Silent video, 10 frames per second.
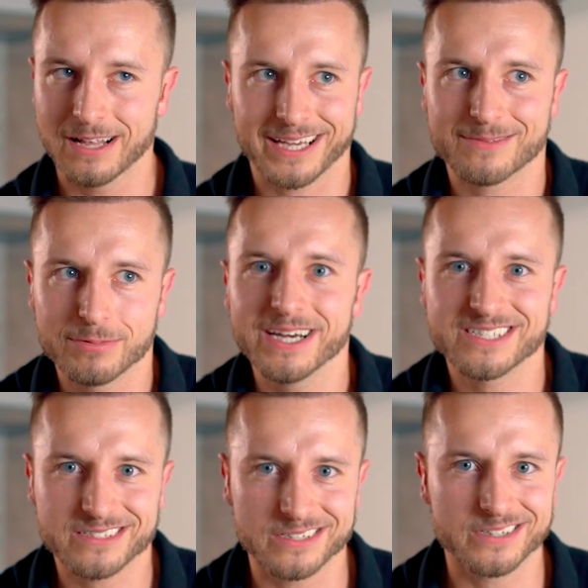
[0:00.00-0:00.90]
like, pretty
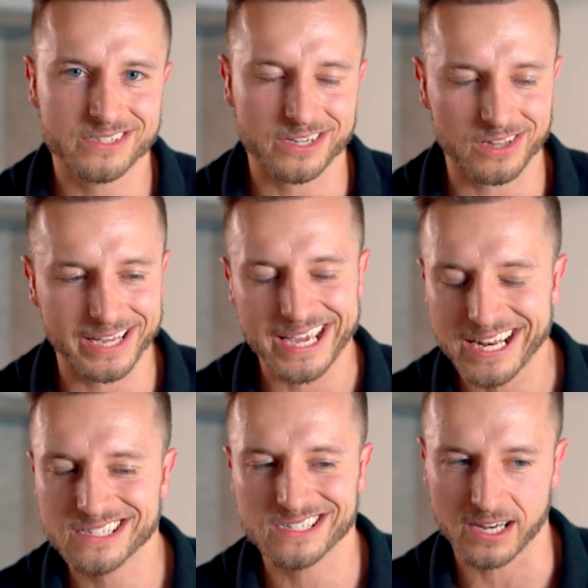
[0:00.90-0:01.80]
statistically
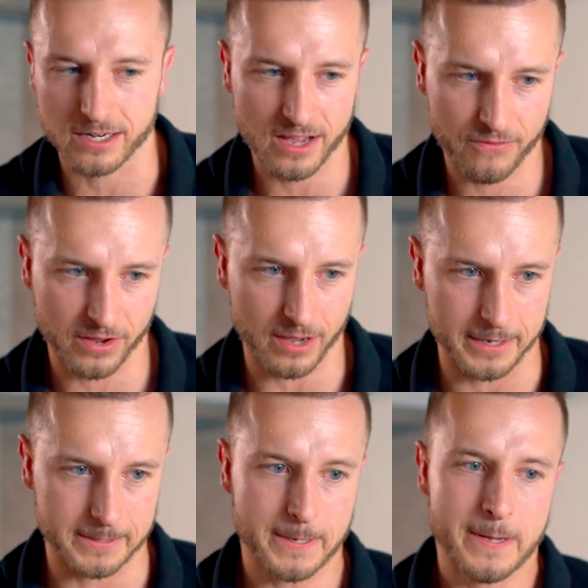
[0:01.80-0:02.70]

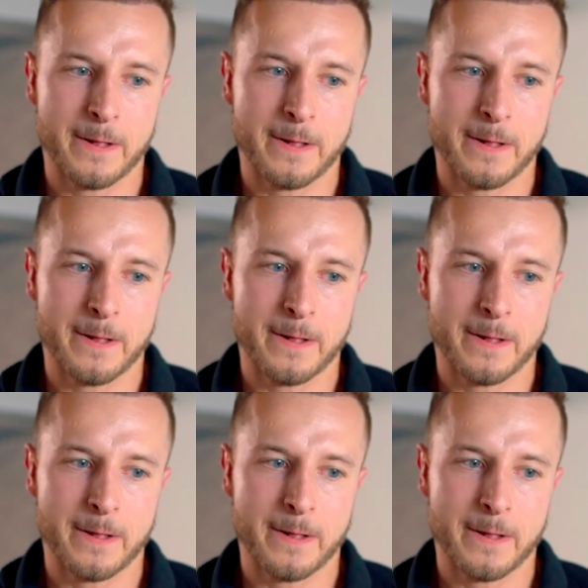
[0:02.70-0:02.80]
insignificant.